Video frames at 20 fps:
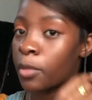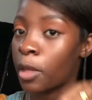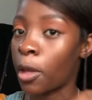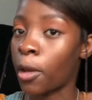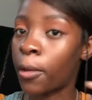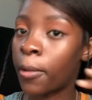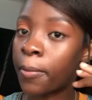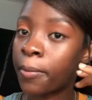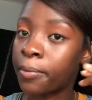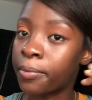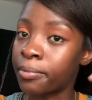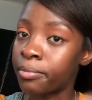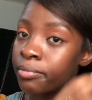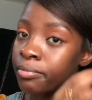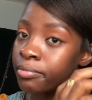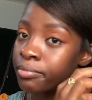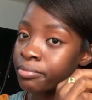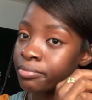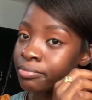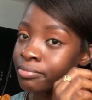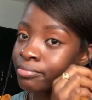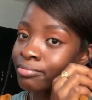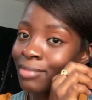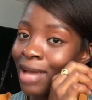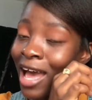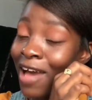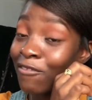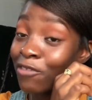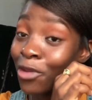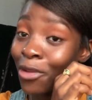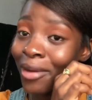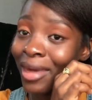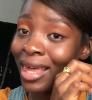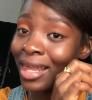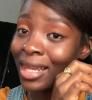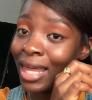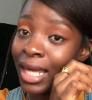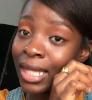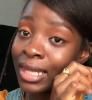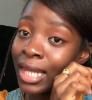have your
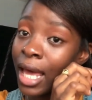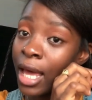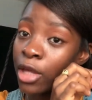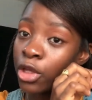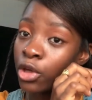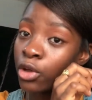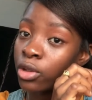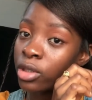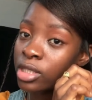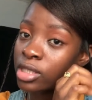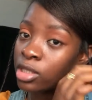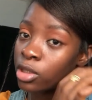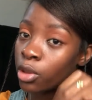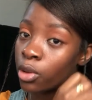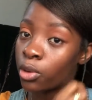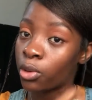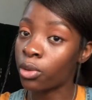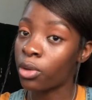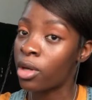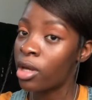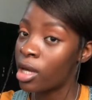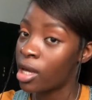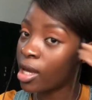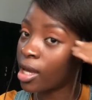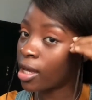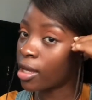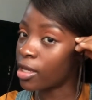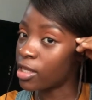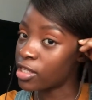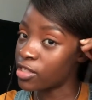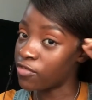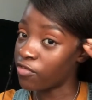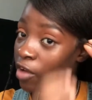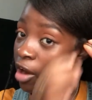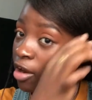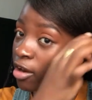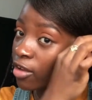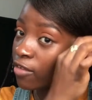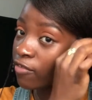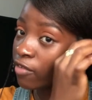hair like that and you're good to go. It's
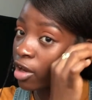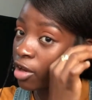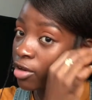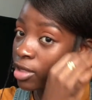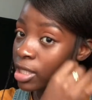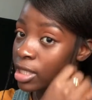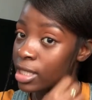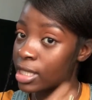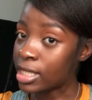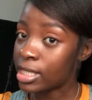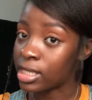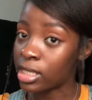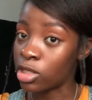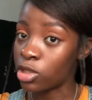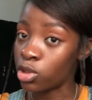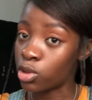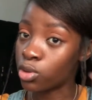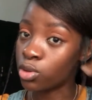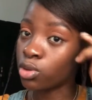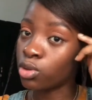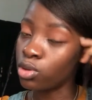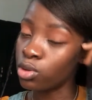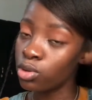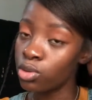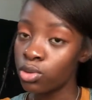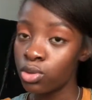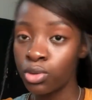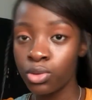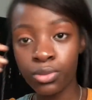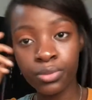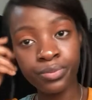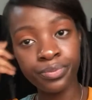very easy to do.